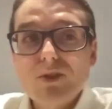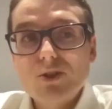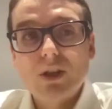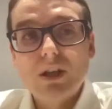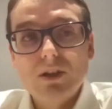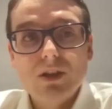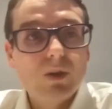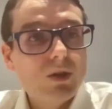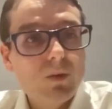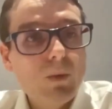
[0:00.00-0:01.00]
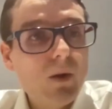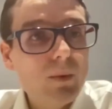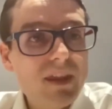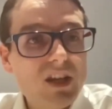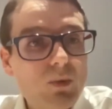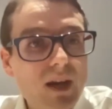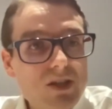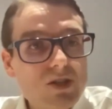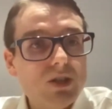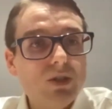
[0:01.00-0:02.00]
So you're well within your
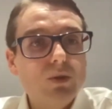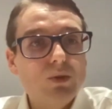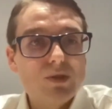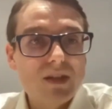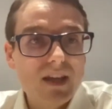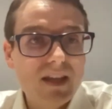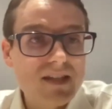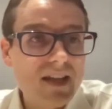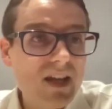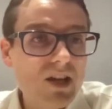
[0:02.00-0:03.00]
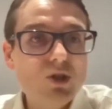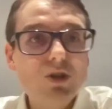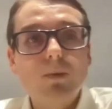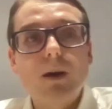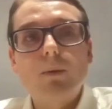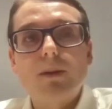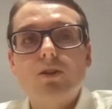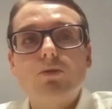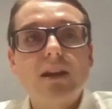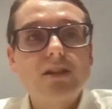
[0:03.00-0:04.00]
rights to use intonation, you're well within
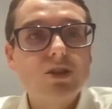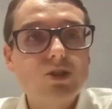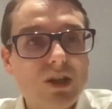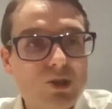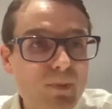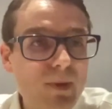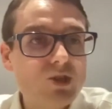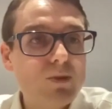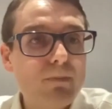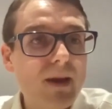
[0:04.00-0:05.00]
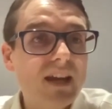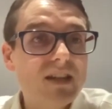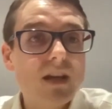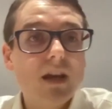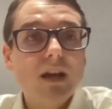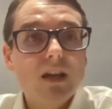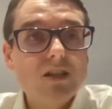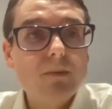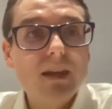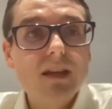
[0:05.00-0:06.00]
your rights to change your pitch and pace
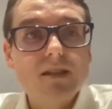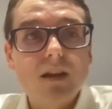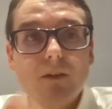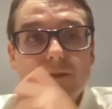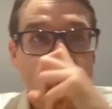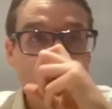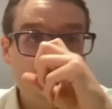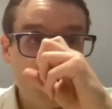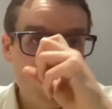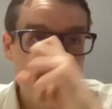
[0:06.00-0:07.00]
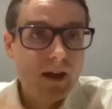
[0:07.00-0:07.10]
to make yourself sound